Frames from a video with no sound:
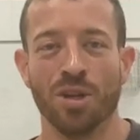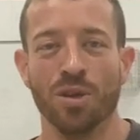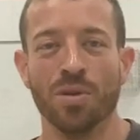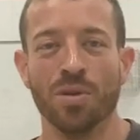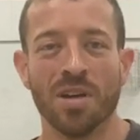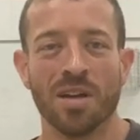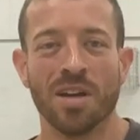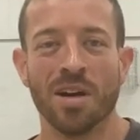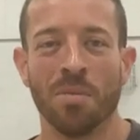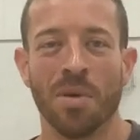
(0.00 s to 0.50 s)
you
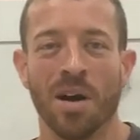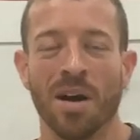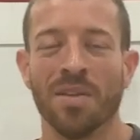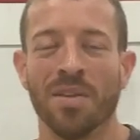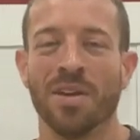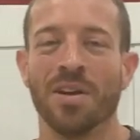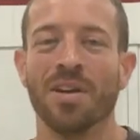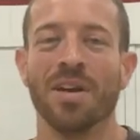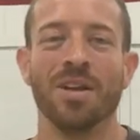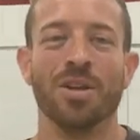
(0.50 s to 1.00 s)
can come on
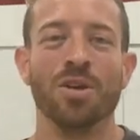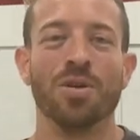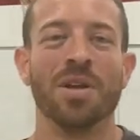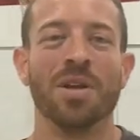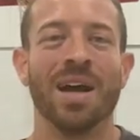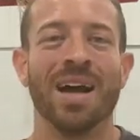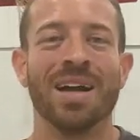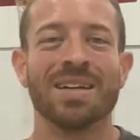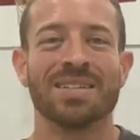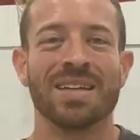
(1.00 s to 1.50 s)
there and you can
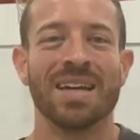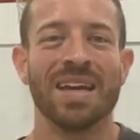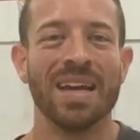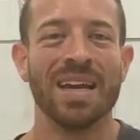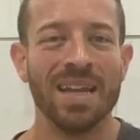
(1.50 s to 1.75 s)
ask